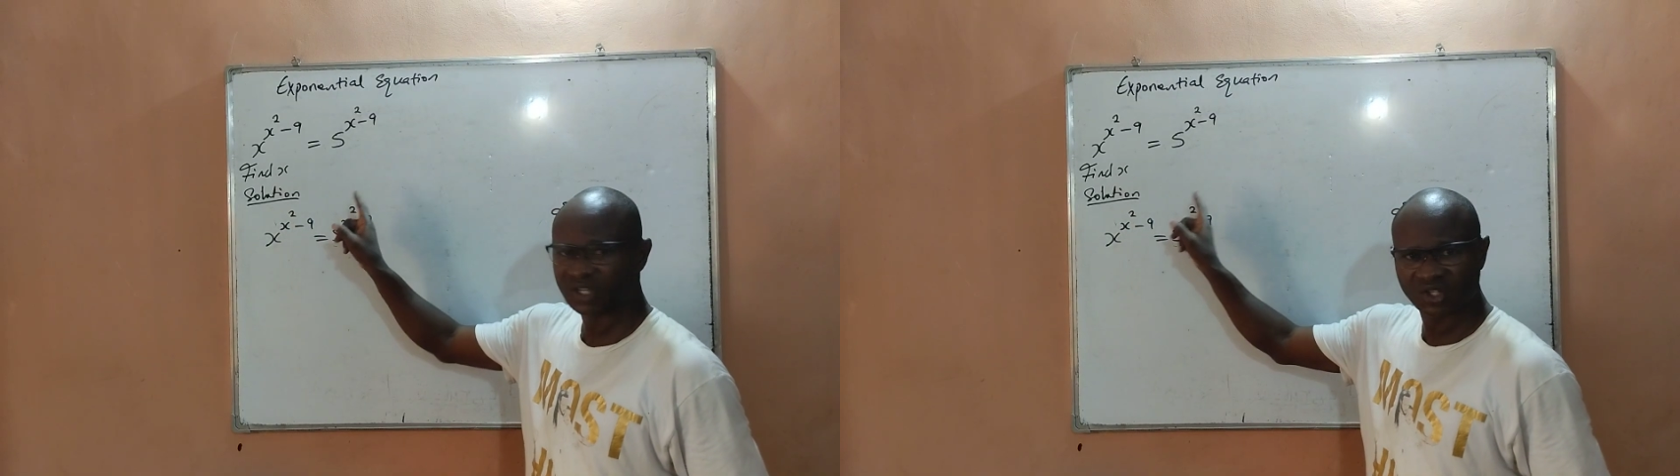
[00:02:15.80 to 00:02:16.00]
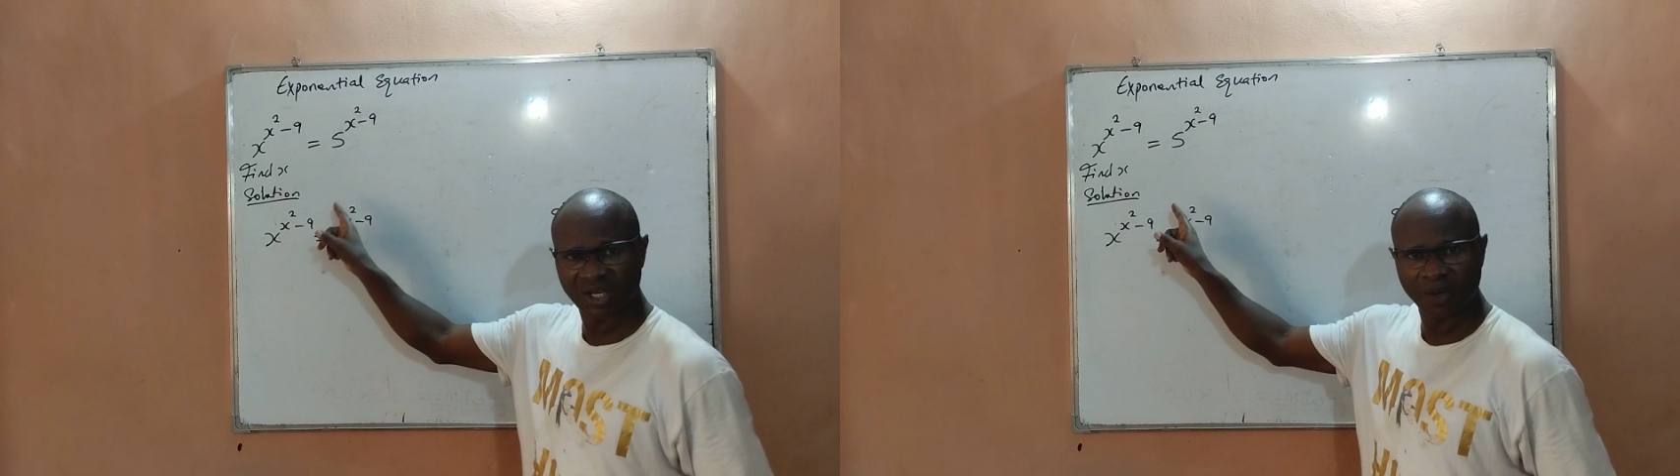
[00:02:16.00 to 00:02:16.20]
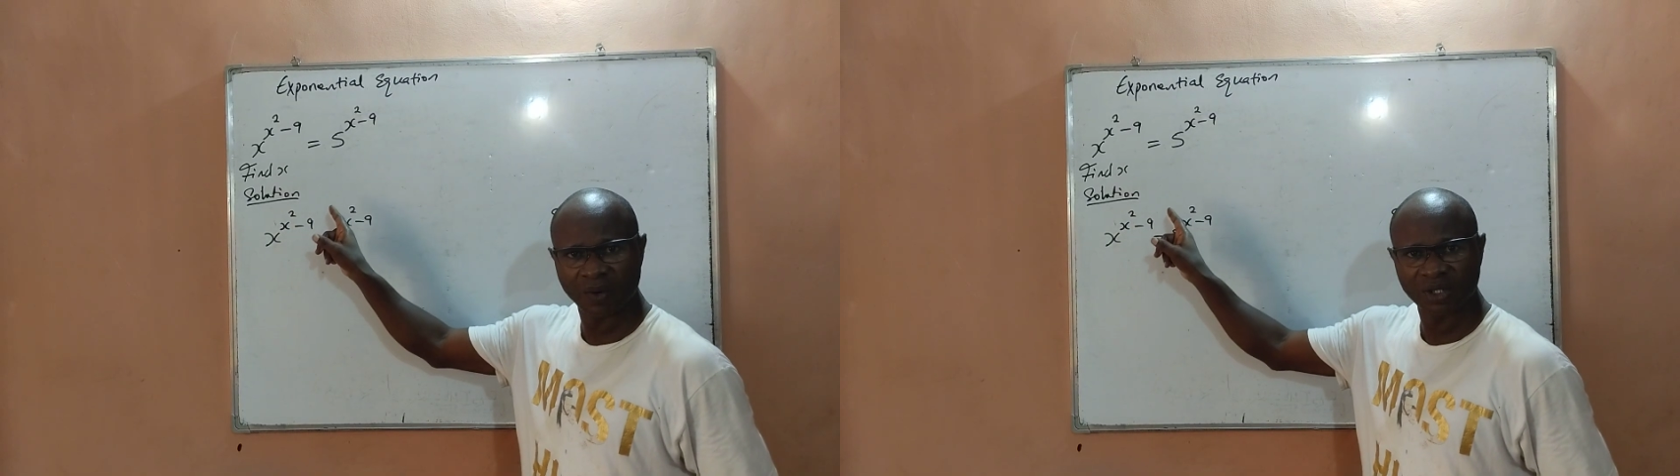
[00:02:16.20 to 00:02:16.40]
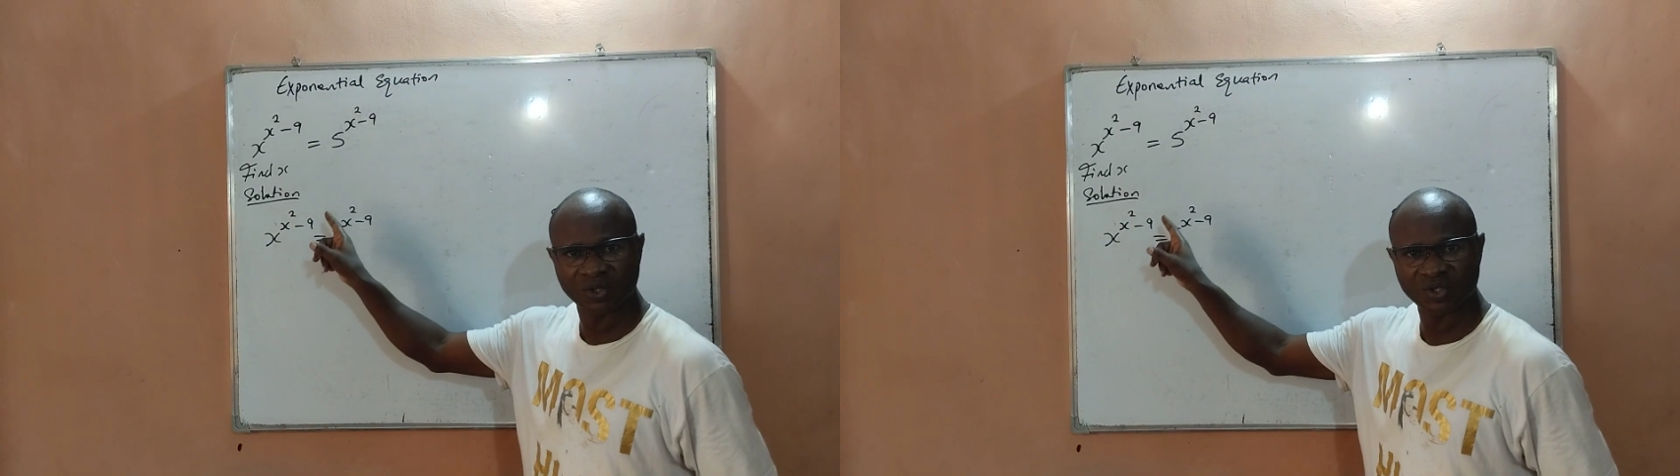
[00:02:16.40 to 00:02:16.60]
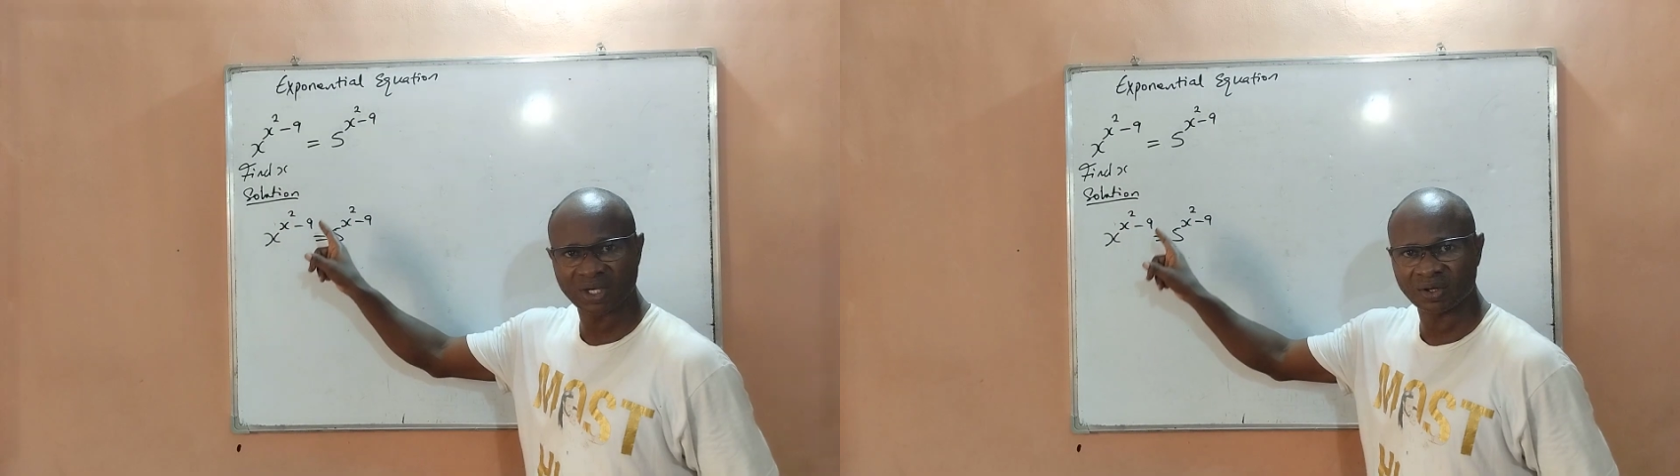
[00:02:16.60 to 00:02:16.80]
is equal
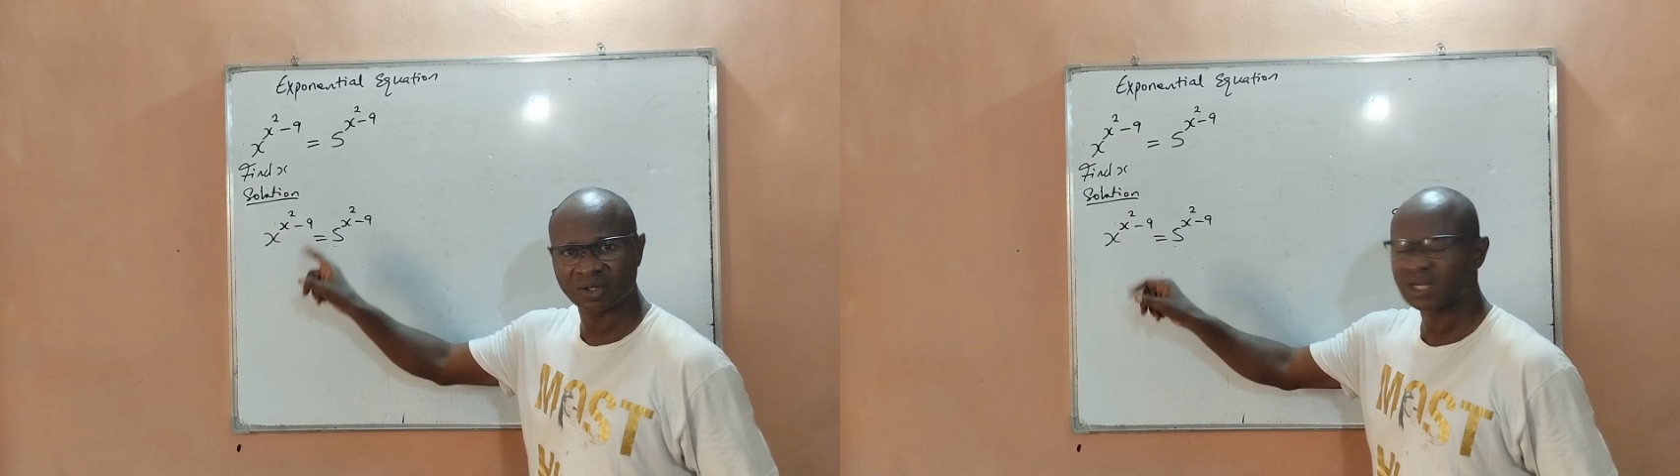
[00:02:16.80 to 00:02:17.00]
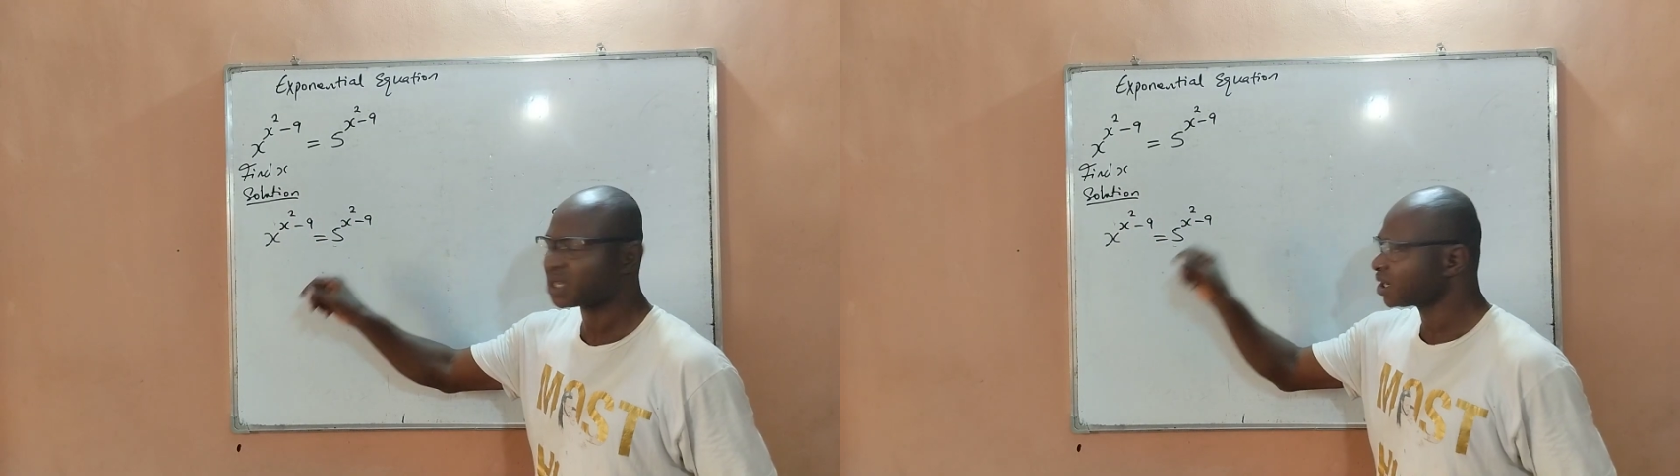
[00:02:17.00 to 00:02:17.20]
to 0